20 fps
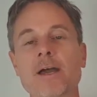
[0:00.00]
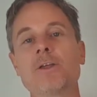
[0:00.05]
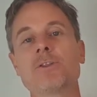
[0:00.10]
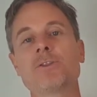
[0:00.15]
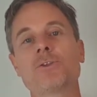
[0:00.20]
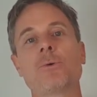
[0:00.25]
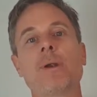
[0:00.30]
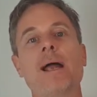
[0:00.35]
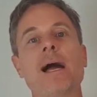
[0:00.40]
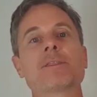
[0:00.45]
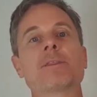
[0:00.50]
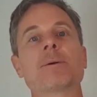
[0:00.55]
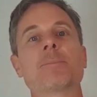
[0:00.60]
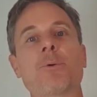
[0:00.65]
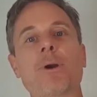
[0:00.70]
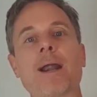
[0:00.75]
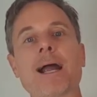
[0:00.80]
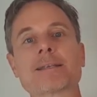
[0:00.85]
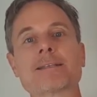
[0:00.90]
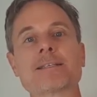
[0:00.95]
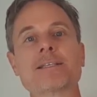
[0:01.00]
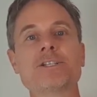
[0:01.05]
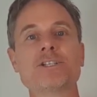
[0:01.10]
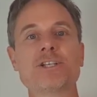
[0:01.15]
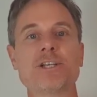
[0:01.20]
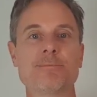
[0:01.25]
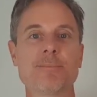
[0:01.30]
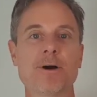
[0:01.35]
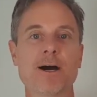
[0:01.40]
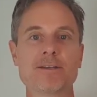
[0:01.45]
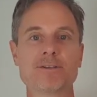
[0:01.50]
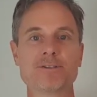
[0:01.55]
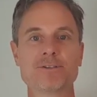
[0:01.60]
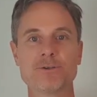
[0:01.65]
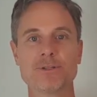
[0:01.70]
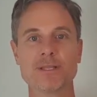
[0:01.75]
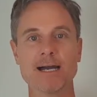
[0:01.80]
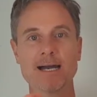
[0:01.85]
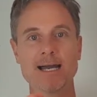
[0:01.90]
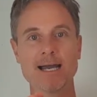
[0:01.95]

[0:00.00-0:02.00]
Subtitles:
Throughout the practice, you might do the